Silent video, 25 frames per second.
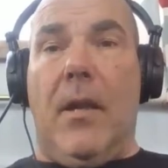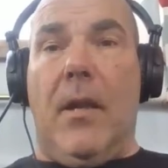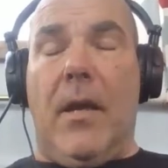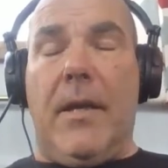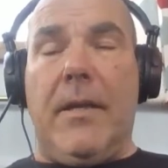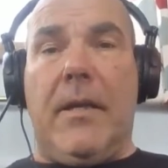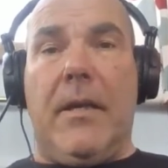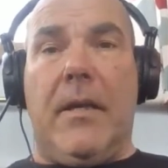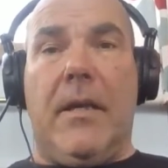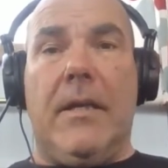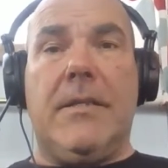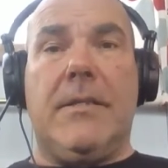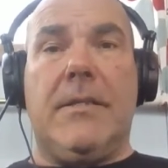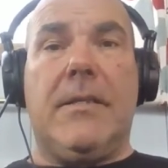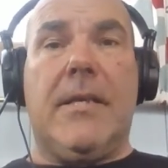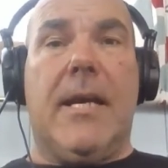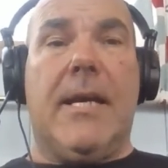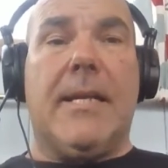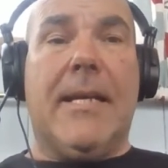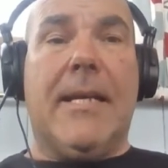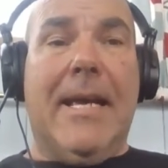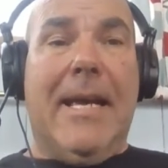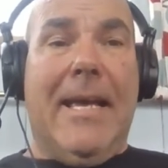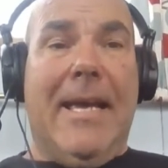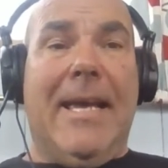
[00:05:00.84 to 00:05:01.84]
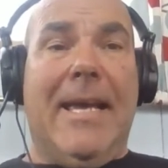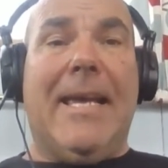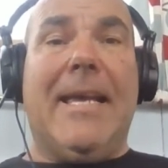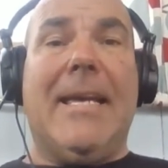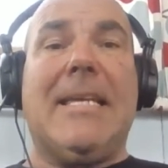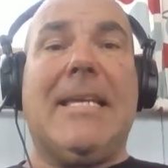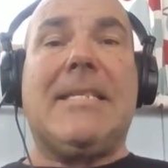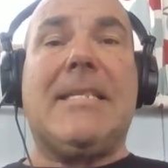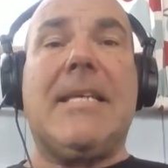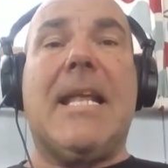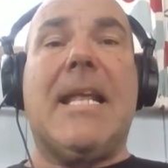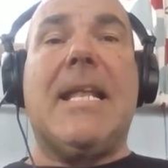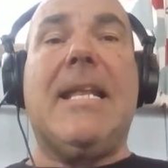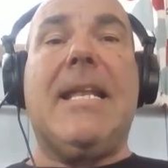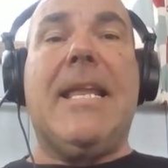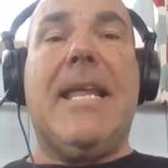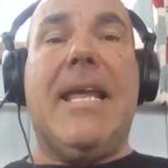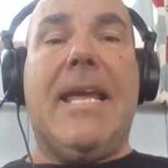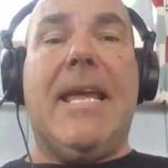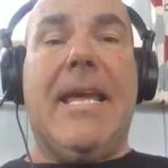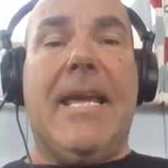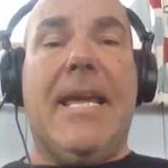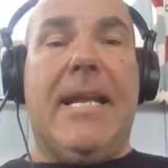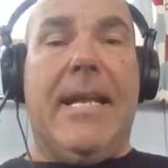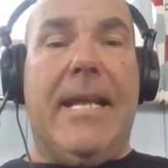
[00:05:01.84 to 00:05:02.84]
like I said, it is
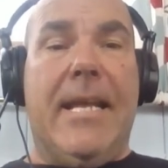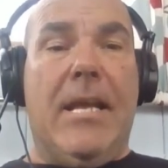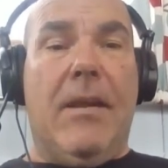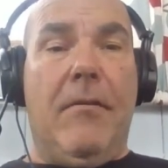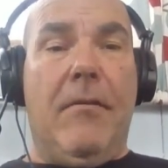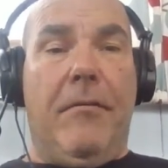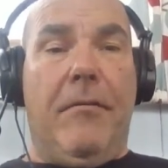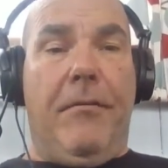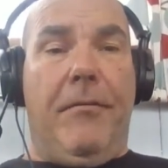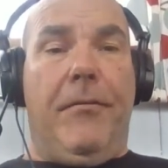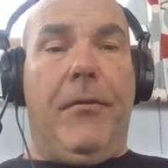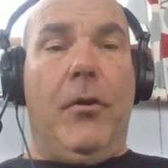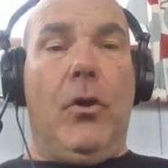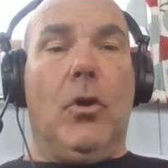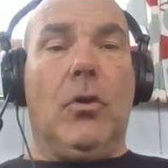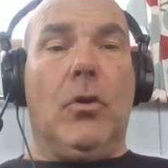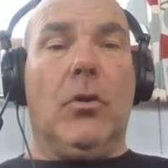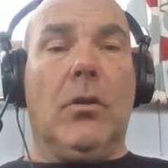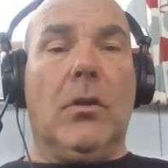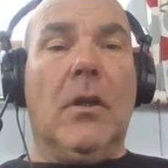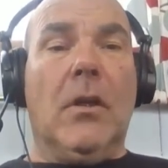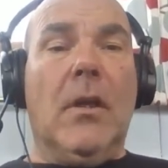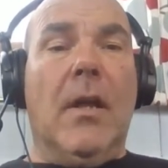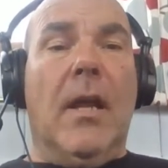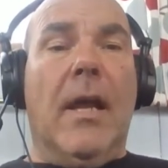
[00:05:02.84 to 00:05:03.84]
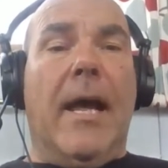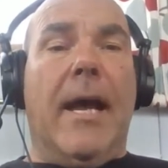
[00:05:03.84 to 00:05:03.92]
nearly full.